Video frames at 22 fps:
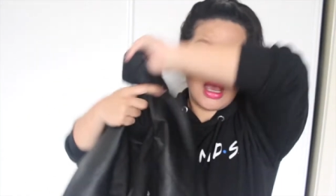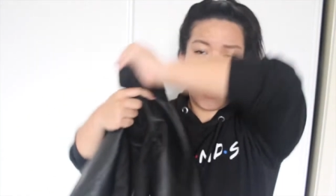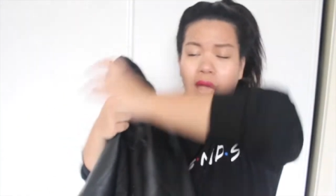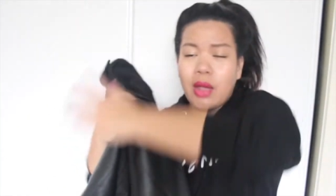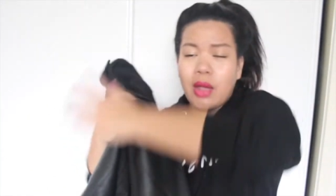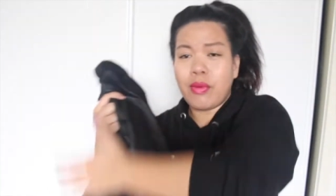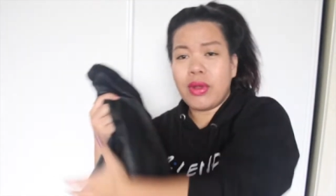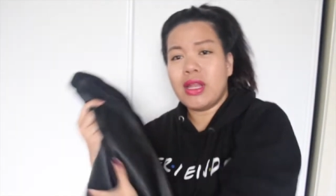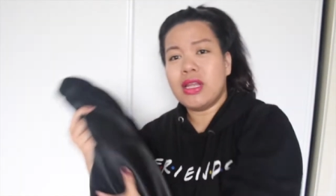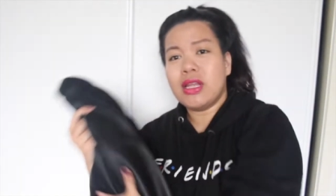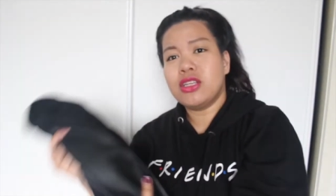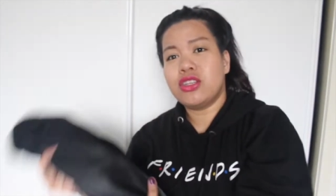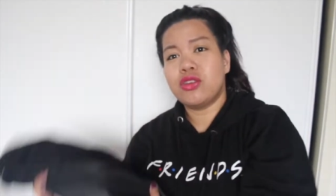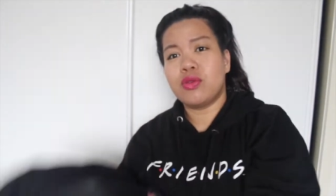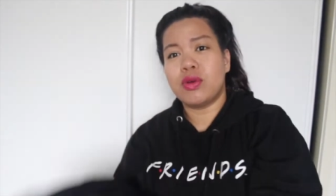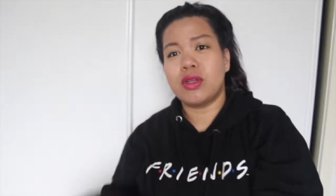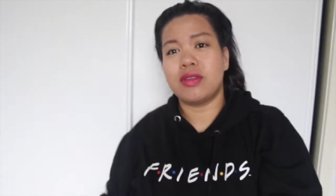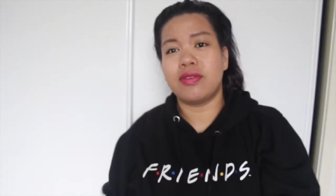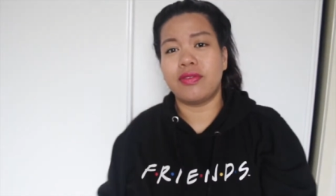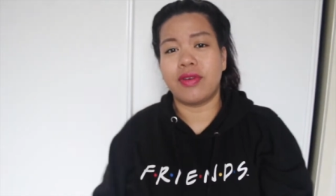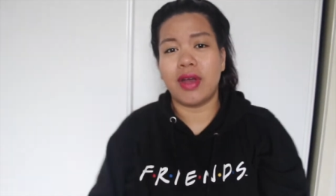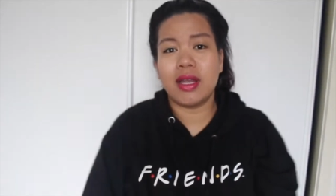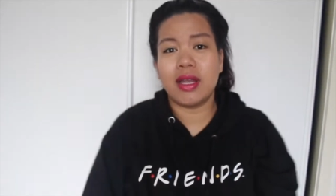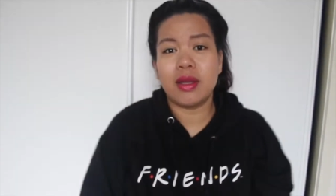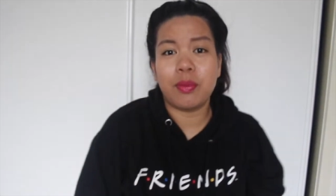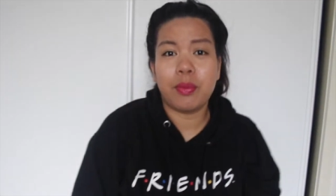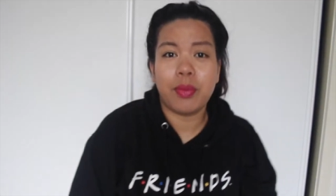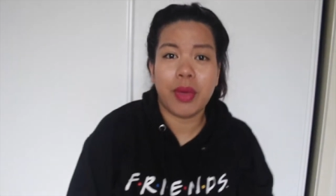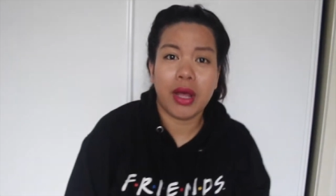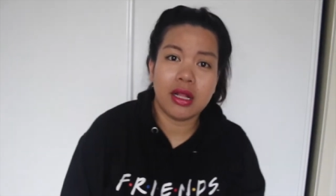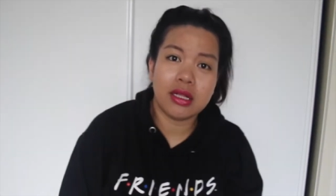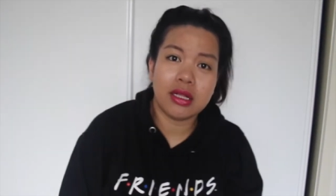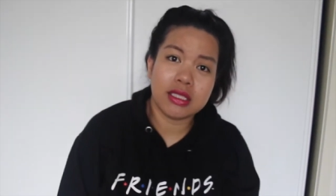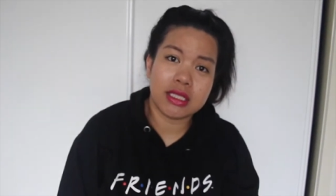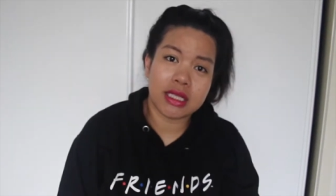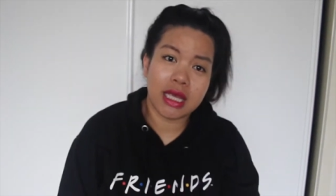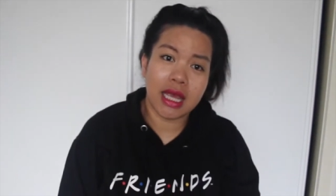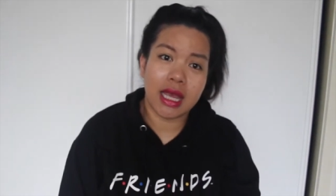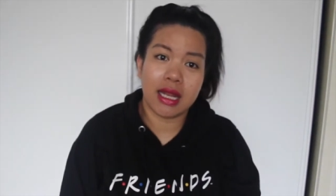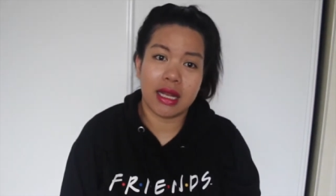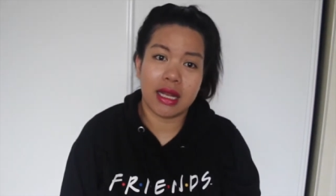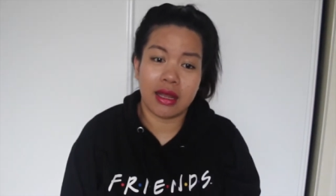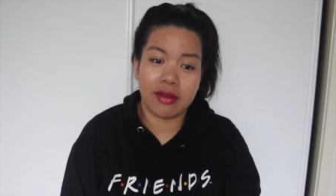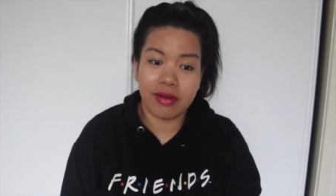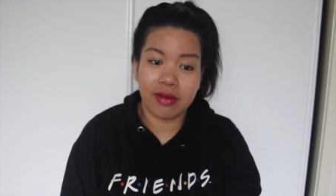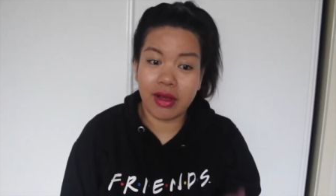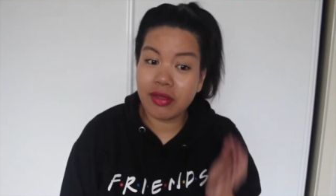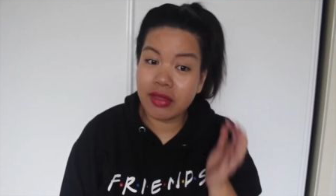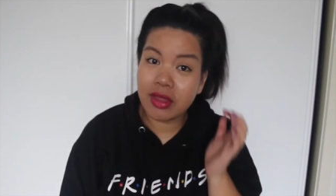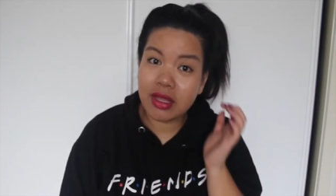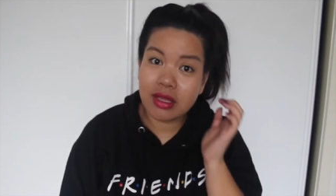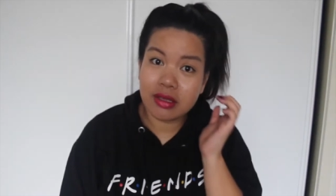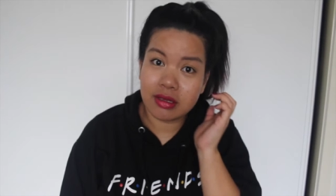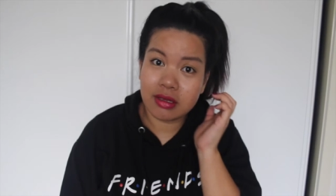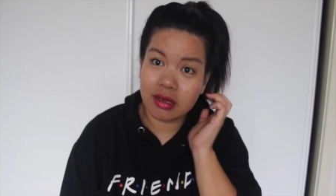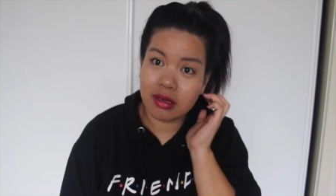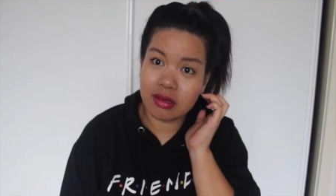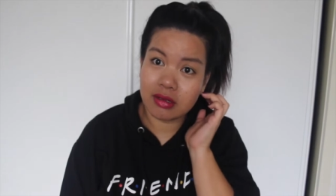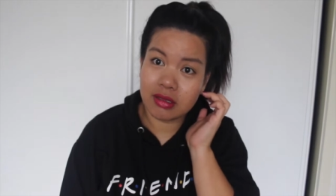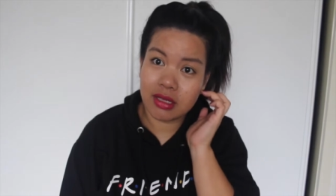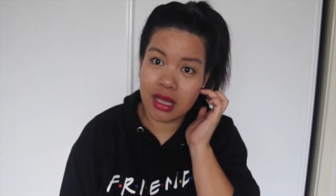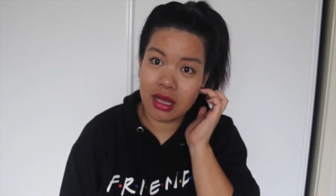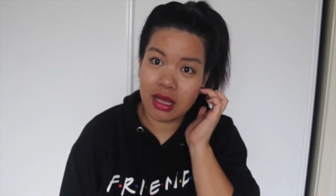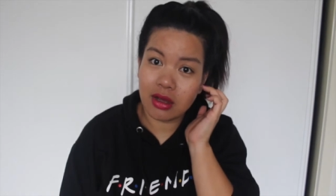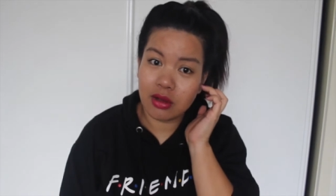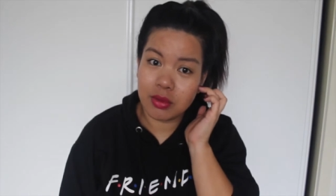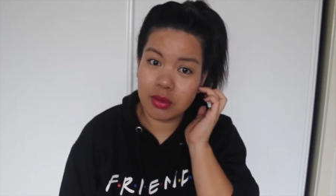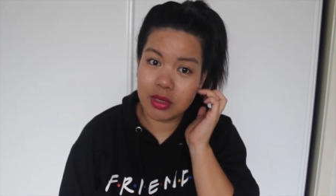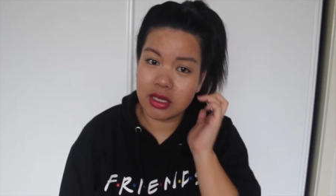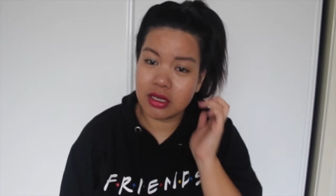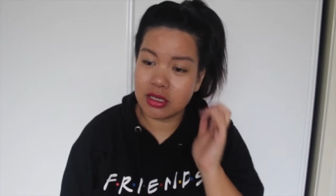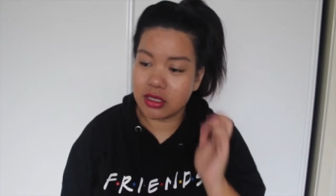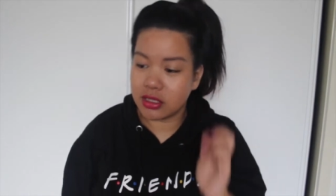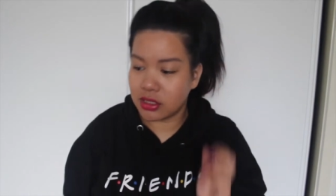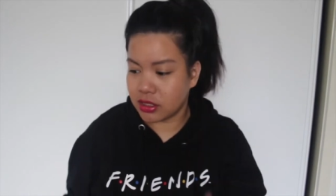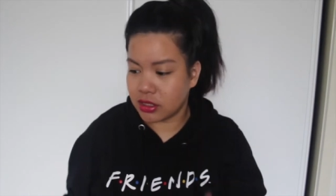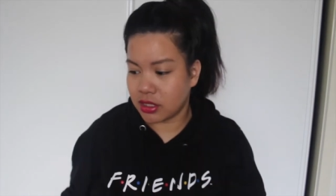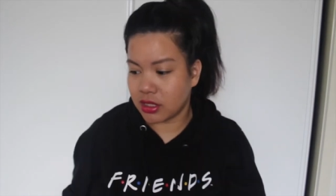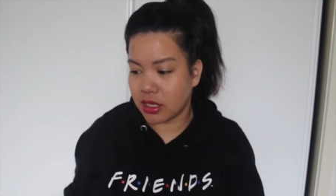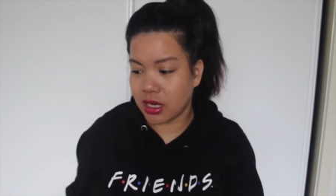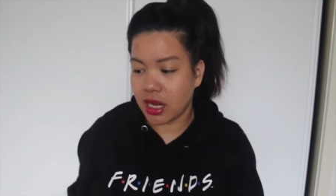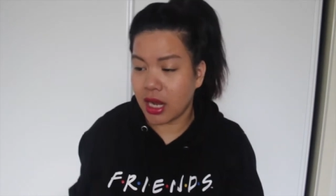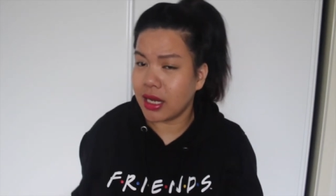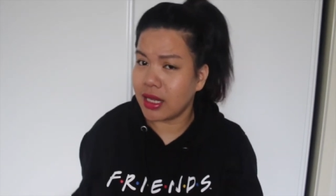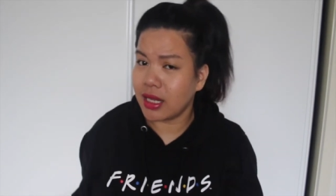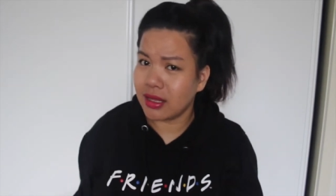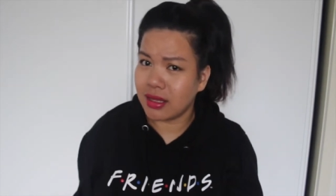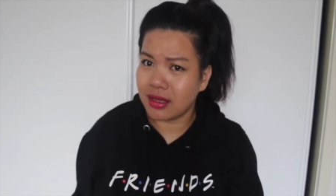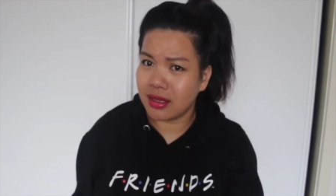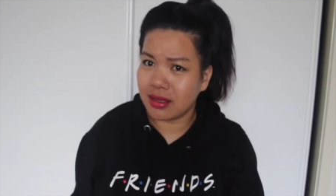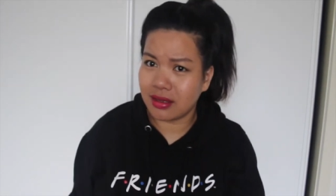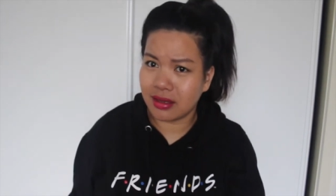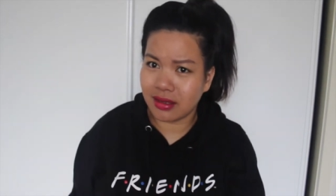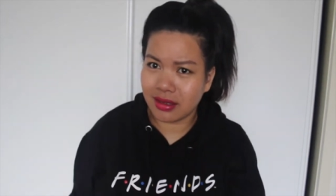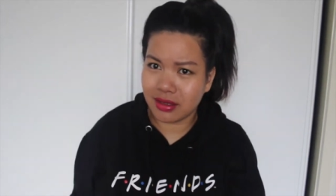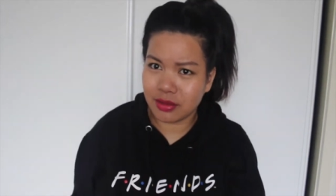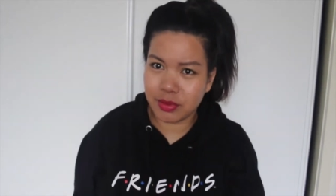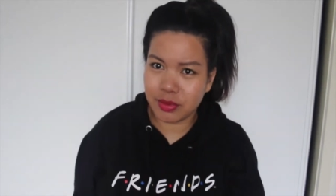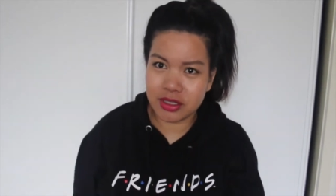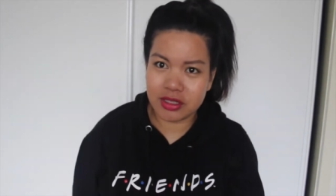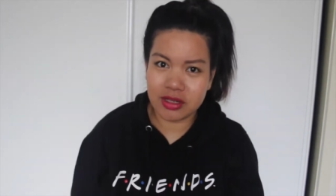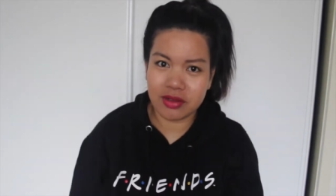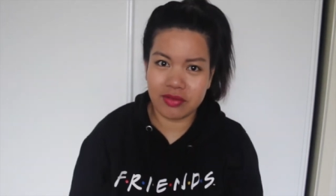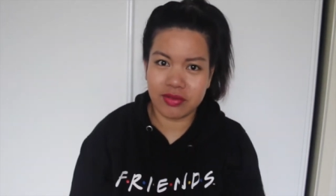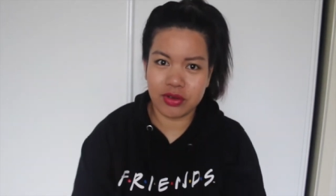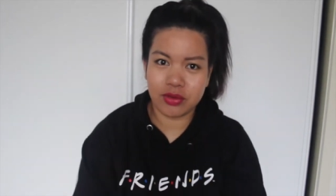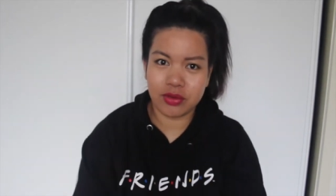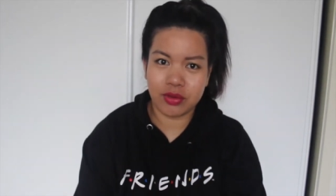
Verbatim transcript: I went into it to find a belt and I found this and I was like, oh my gosh, I need this, especially for